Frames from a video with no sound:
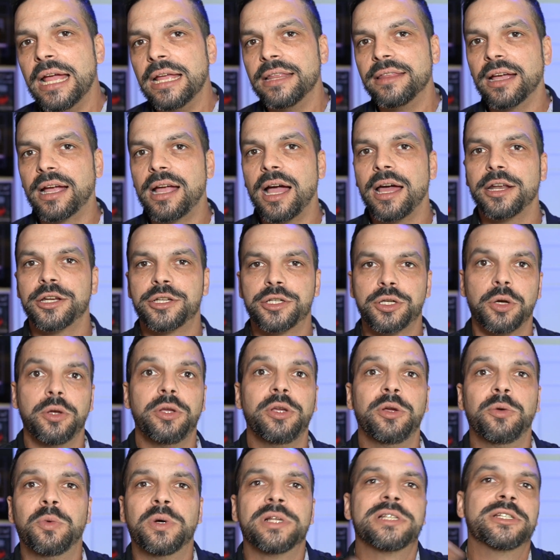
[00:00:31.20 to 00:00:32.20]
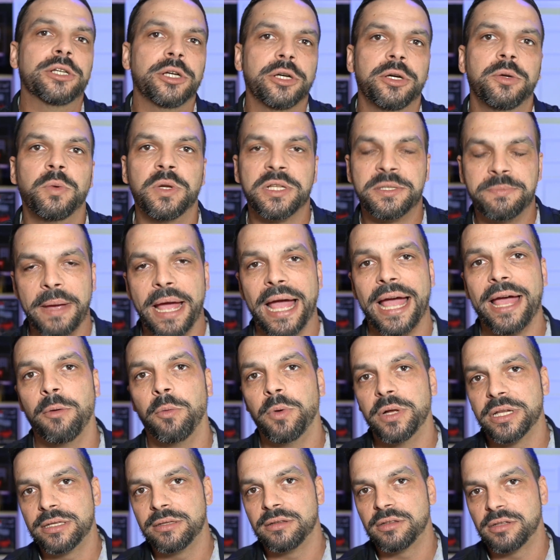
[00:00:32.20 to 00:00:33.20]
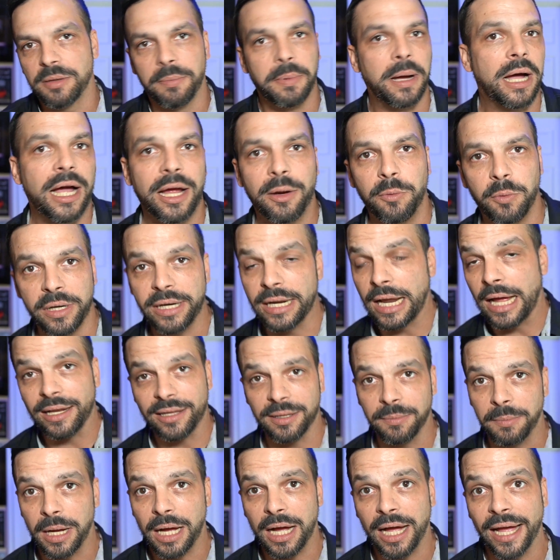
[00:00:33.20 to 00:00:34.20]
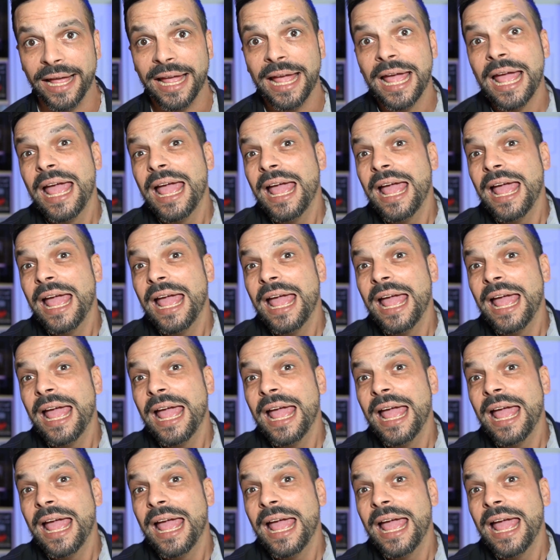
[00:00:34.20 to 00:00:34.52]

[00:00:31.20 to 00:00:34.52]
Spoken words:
to kind of show you what's good, what's bad, what to buy, what not to buy,